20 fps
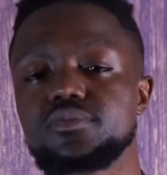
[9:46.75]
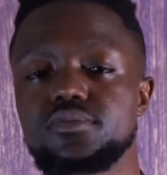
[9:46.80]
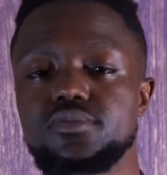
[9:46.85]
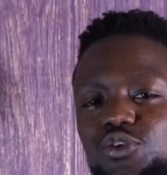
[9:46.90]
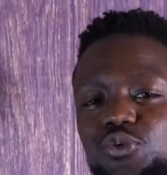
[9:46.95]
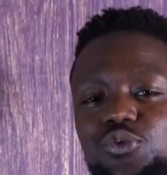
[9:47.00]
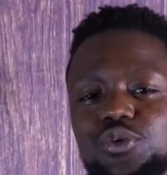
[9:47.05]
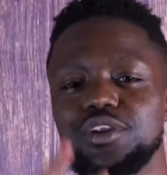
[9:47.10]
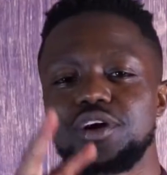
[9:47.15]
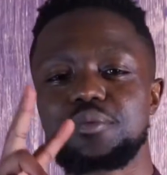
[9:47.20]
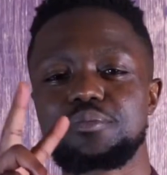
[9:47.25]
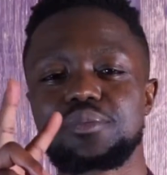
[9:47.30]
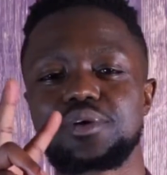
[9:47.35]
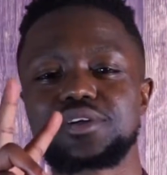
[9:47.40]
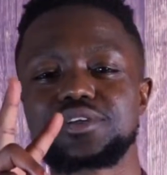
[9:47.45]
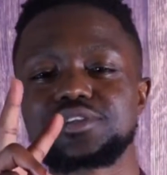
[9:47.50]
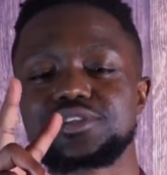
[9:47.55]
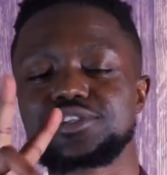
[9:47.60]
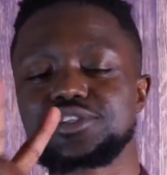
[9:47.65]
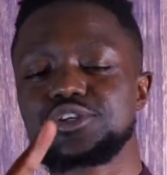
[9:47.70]
so
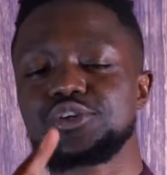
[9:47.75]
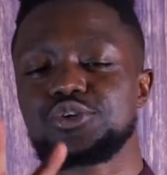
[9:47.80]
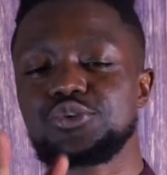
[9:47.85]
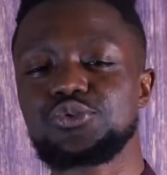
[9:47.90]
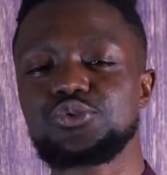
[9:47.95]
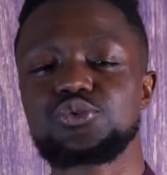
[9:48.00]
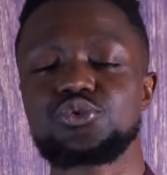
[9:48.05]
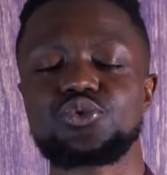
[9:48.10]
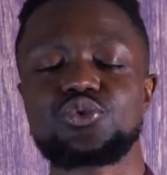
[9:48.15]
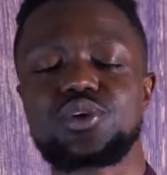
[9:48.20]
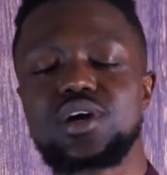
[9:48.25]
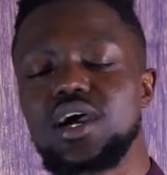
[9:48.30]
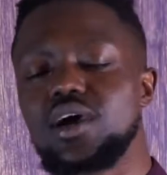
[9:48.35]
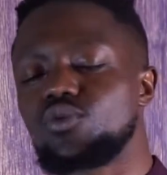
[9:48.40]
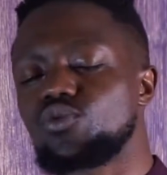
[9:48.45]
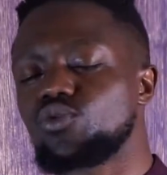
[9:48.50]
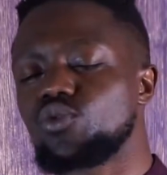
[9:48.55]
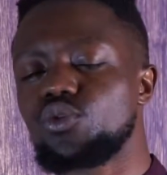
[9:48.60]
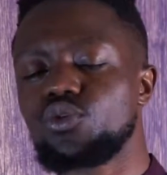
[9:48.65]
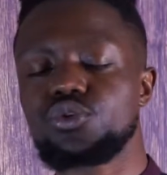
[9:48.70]
number two you
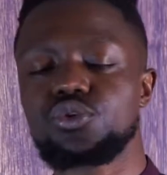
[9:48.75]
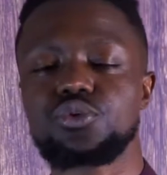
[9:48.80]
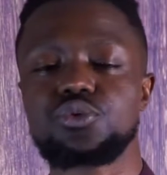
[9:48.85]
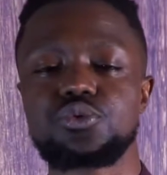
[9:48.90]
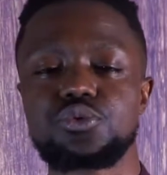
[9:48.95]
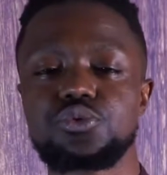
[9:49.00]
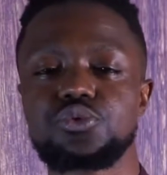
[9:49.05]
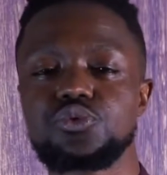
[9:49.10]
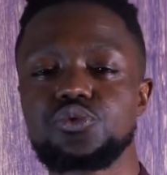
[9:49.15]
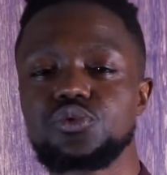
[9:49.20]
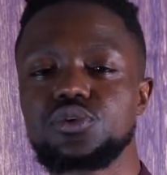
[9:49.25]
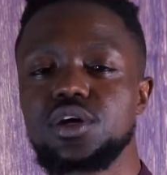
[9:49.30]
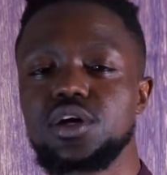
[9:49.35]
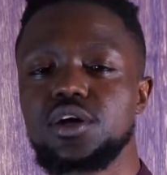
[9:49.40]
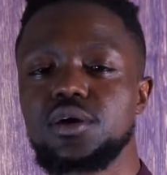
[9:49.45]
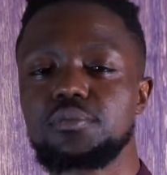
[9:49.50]
got Royal Oud